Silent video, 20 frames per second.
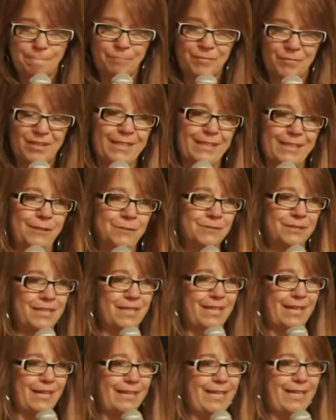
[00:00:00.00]
The guilt
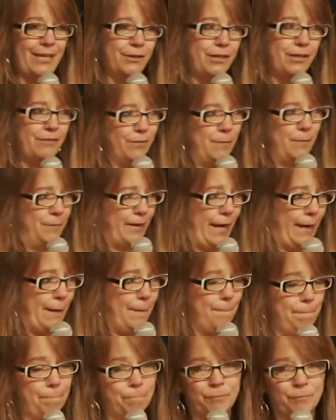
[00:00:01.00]
that I carry from that
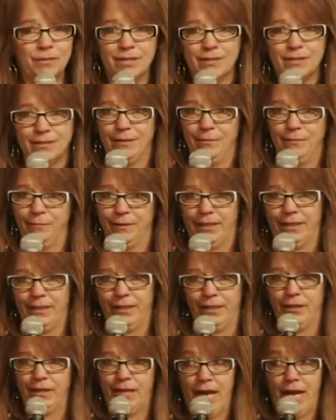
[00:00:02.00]
is something I
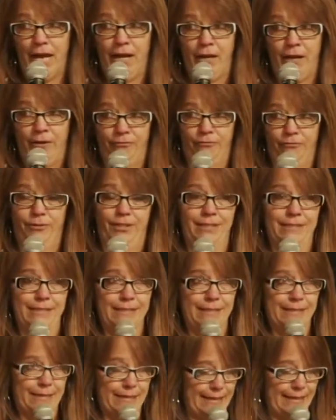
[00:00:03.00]
carry every
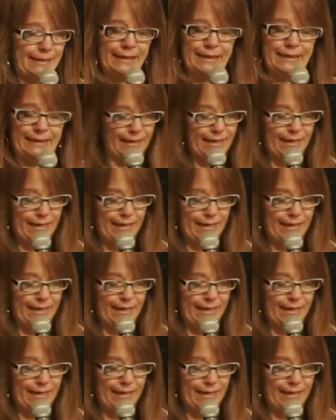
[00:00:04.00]
stinking